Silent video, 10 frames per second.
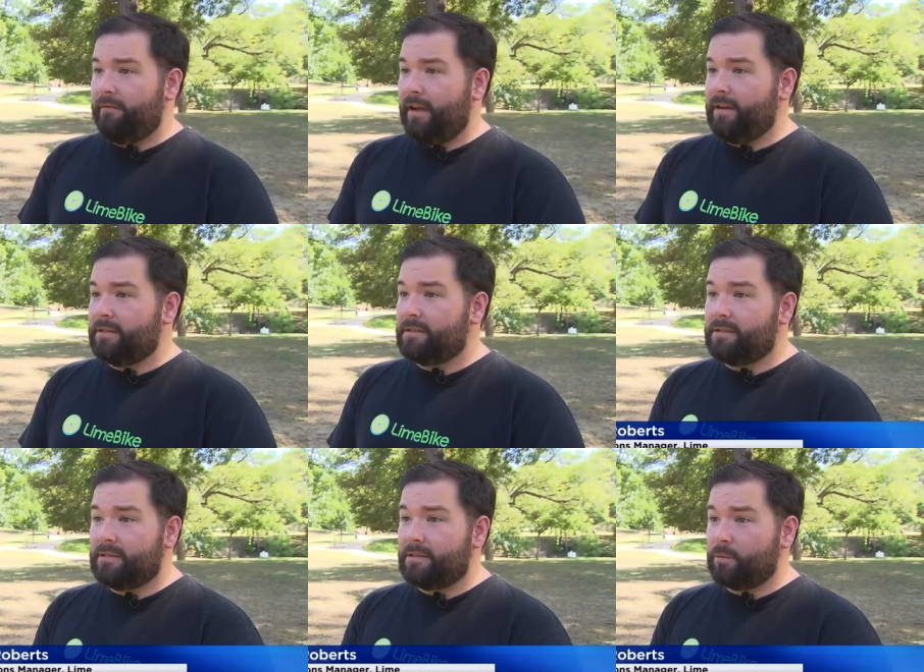I've had
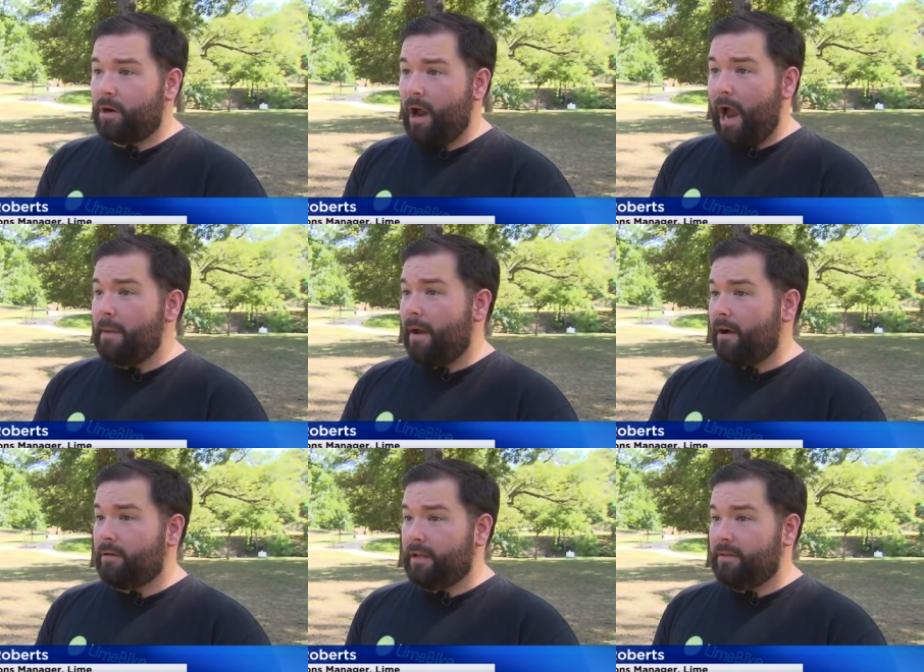instances where I'm
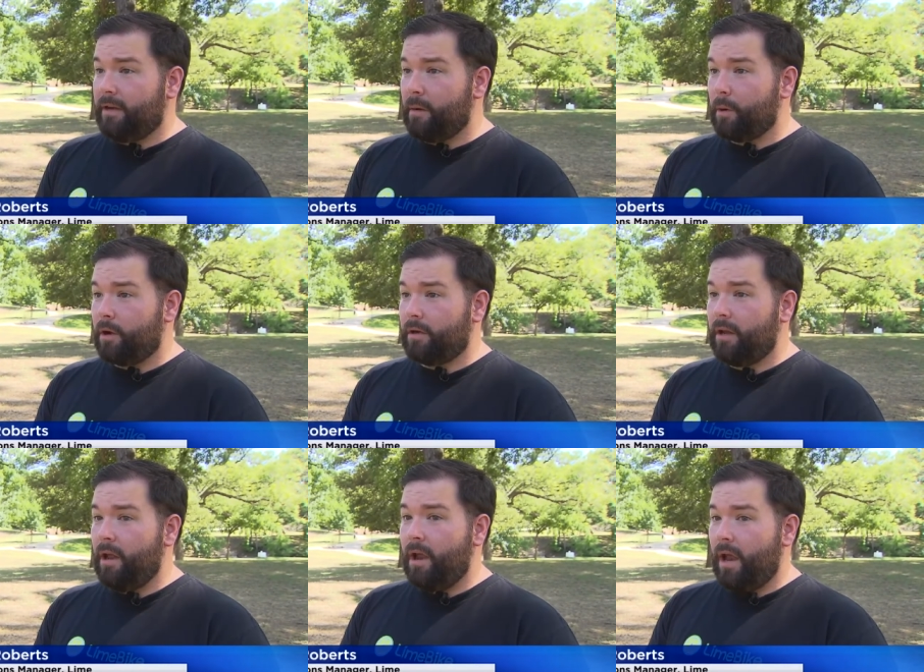out in the neighborhood
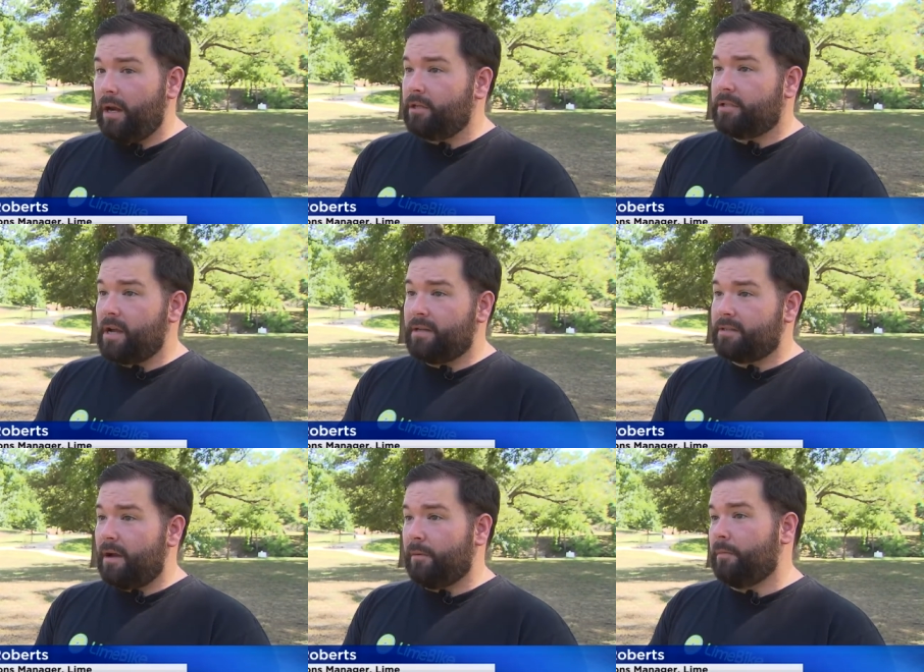and I just, I
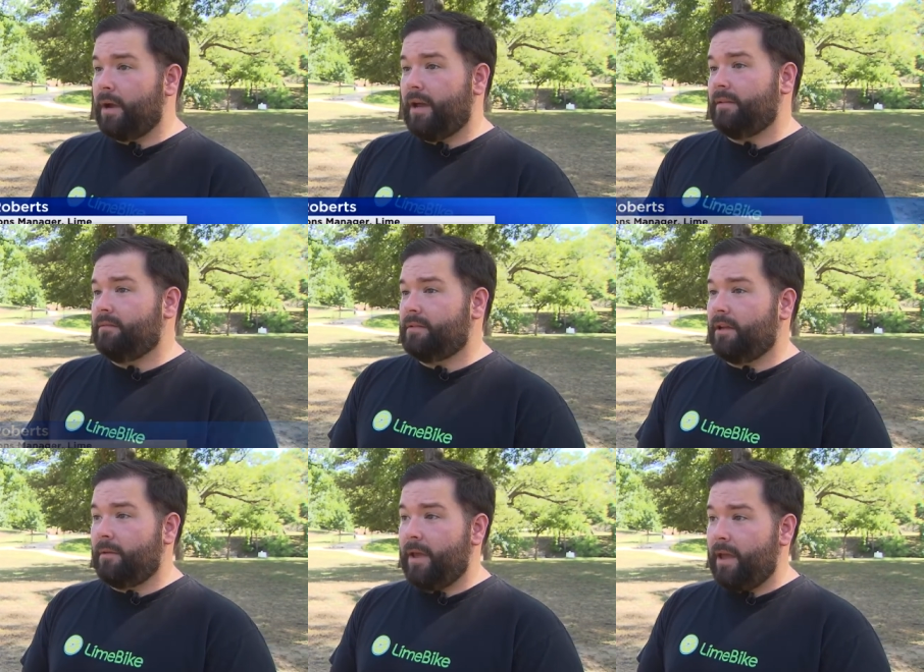stop them. I
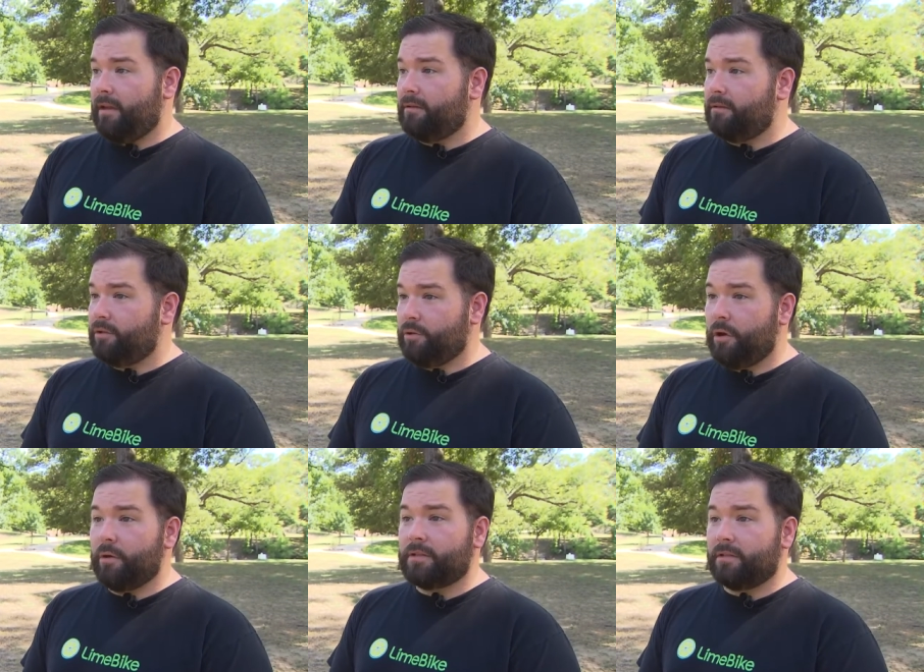tell them, hey, do you
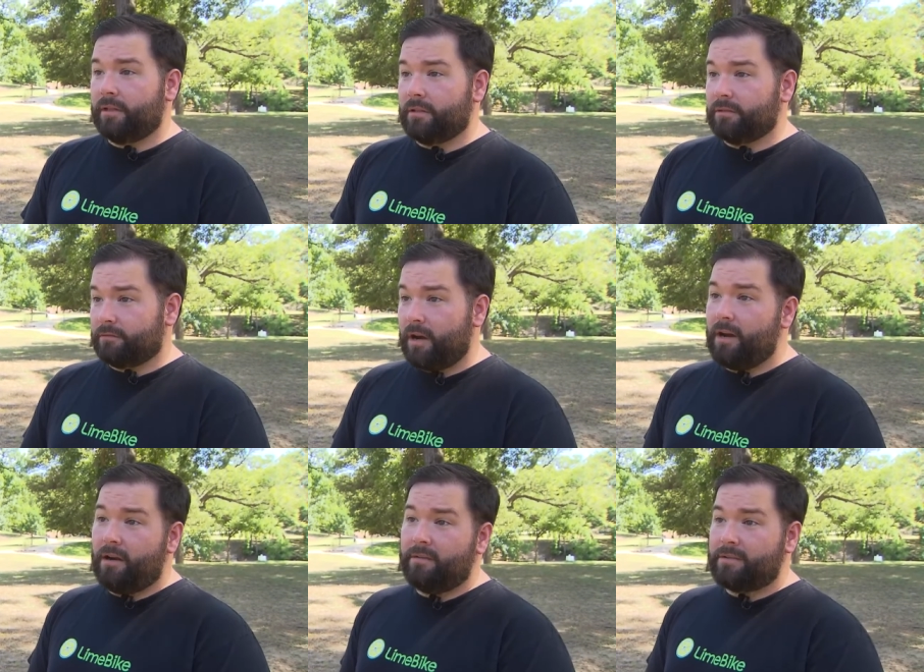know it's illegal to
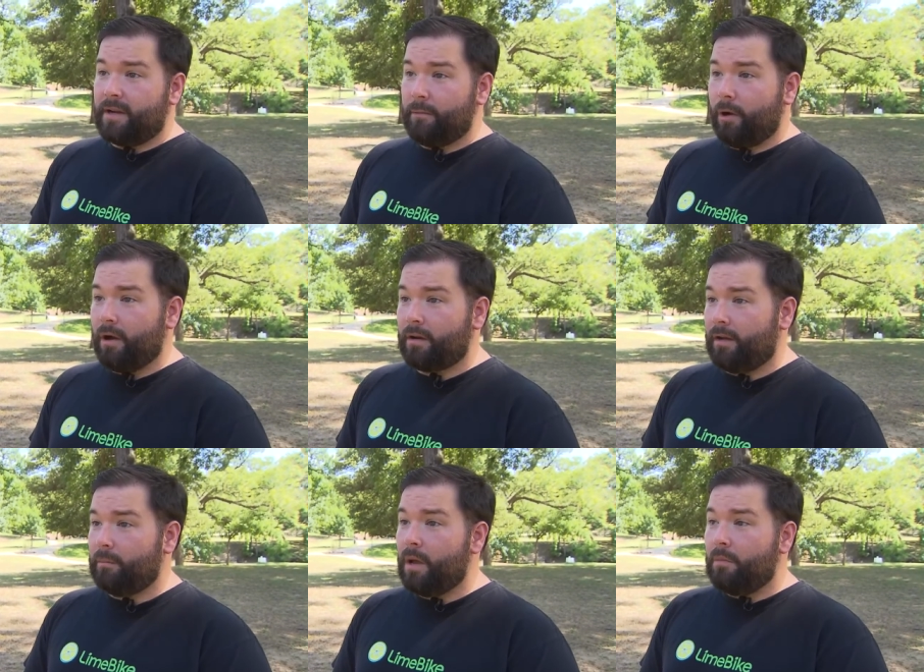ride on the sidewalk? And